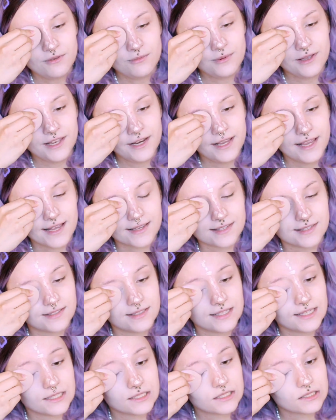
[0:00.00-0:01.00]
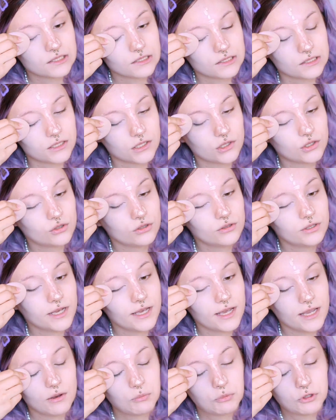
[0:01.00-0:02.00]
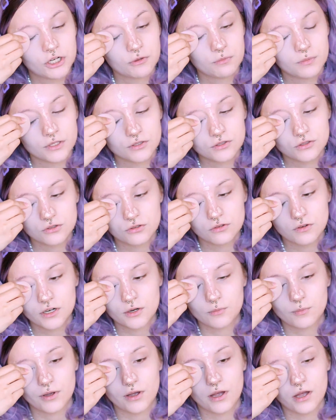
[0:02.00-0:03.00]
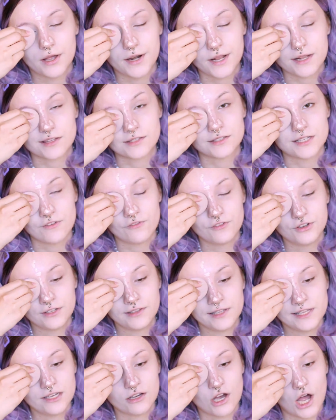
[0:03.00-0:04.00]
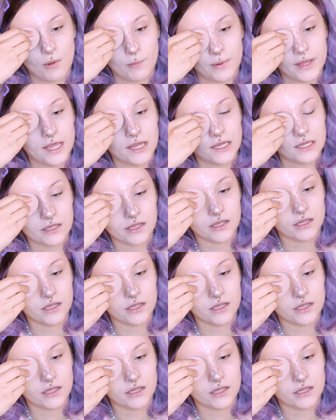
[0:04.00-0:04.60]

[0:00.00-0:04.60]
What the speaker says: a bit hesitant to do a apartment tour, but it's definitely coming.